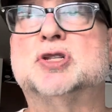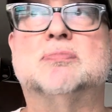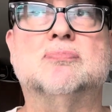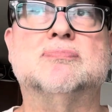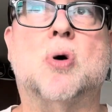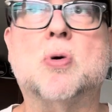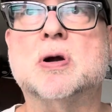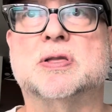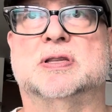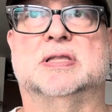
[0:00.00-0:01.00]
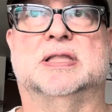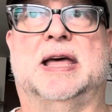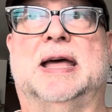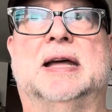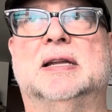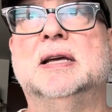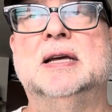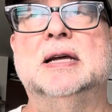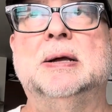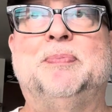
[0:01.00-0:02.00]
more than that
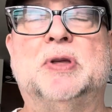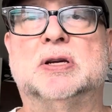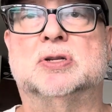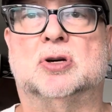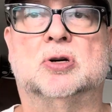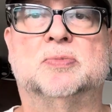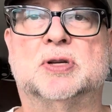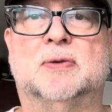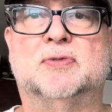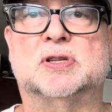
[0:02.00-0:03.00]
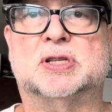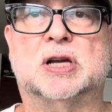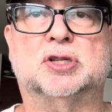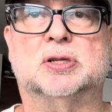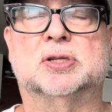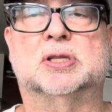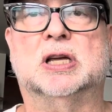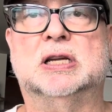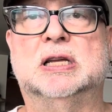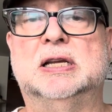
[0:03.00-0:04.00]
in terms of the sessions
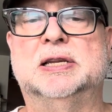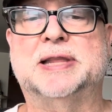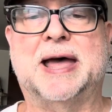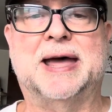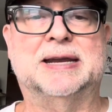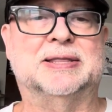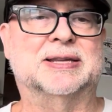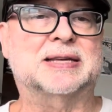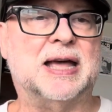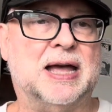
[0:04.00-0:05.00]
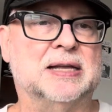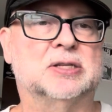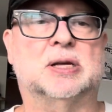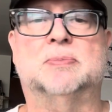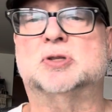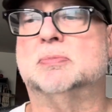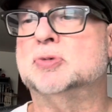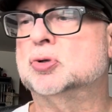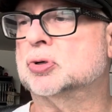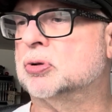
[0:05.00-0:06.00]
that he led and the concepts, the
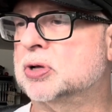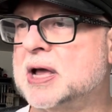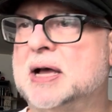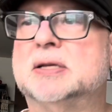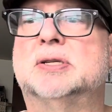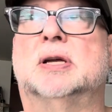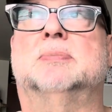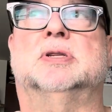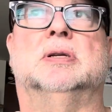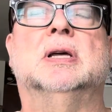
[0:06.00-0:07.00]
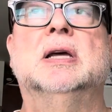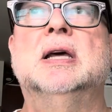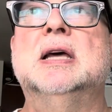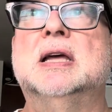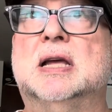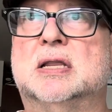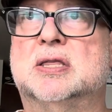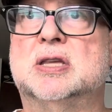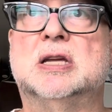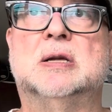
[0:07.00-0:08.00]
musical concepts and
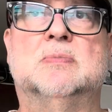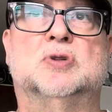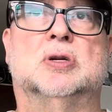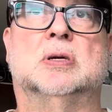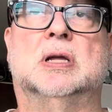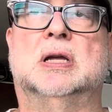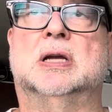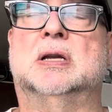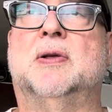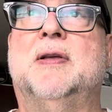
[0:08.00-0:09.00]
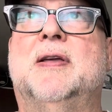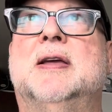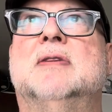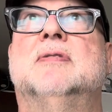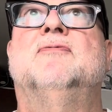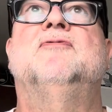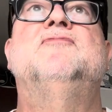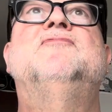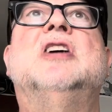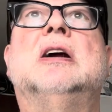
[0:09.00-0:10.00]
themes and
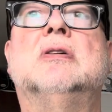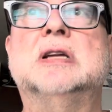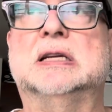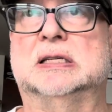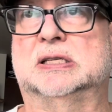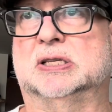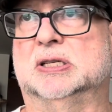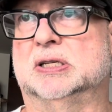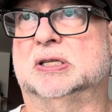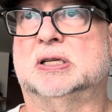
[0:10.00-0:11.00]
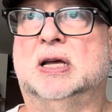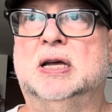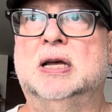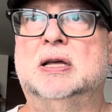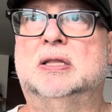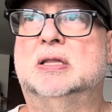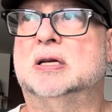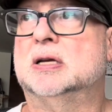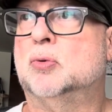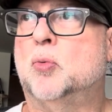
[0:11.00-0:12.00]
variances,
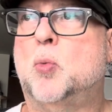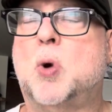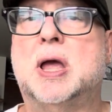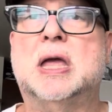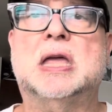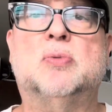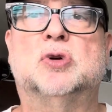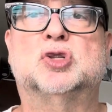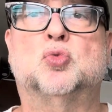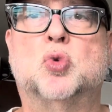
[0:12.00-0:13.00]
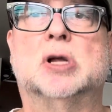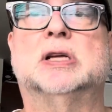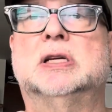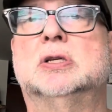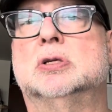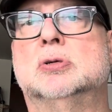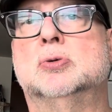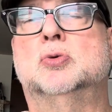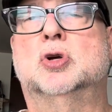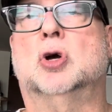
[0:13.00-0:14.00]
the way he was willing
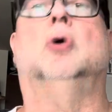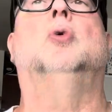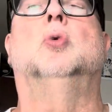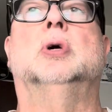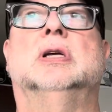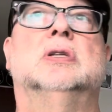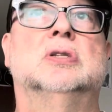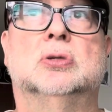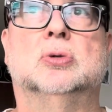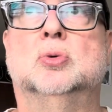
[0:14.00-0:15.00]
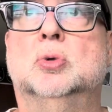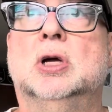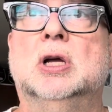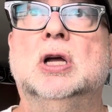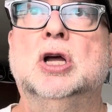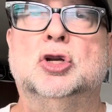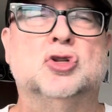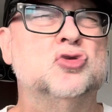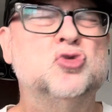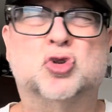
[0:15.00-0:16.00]
to go into
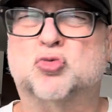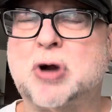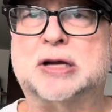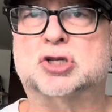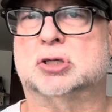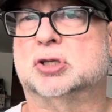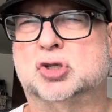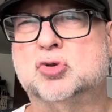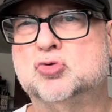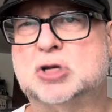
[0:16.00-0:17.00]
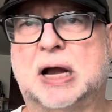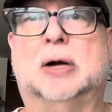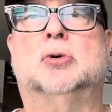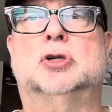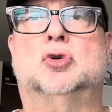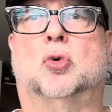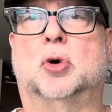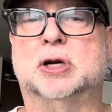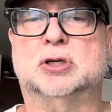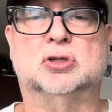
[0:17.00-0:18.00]
new directions, new
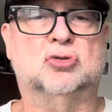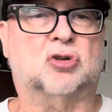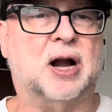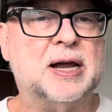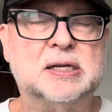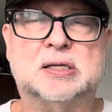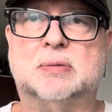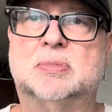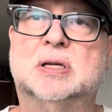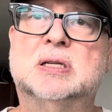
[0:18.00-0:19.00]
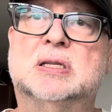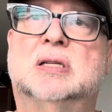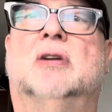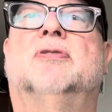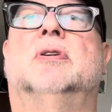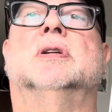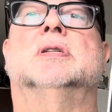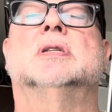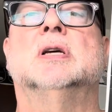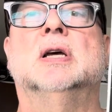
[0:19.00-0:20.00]
territory, try something
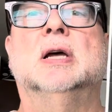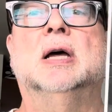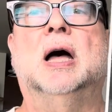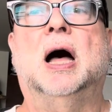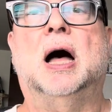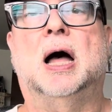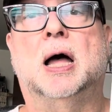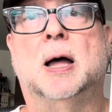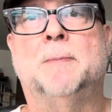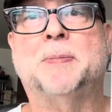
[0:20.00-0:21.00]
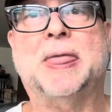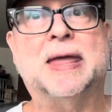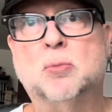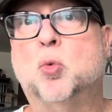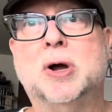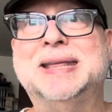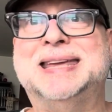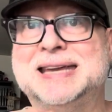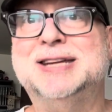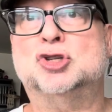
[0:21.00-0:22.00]
different. And what
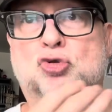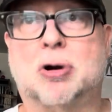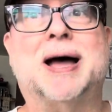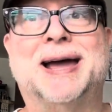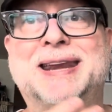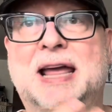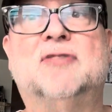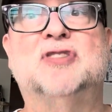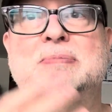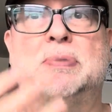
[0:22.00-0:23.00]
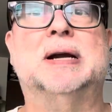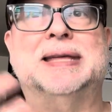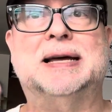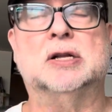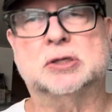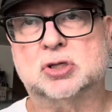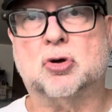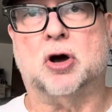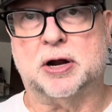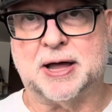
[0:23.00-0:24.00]
he tried, everybody else
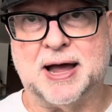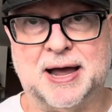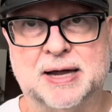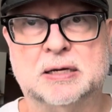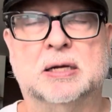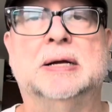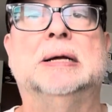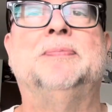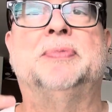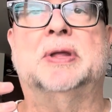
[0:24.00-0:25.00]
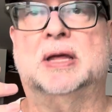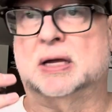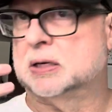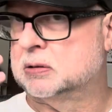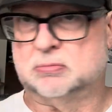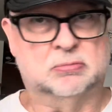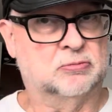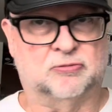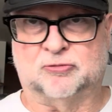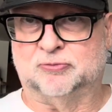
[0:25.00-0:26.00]
caught on and
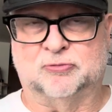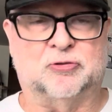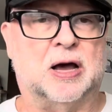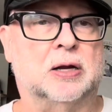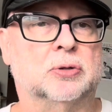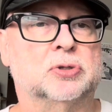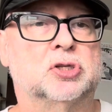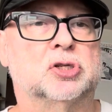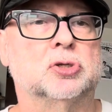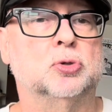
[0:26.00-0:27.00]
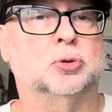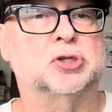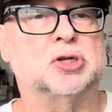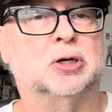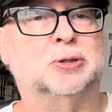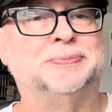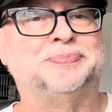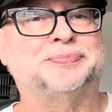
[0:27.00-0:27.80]
followed suit. So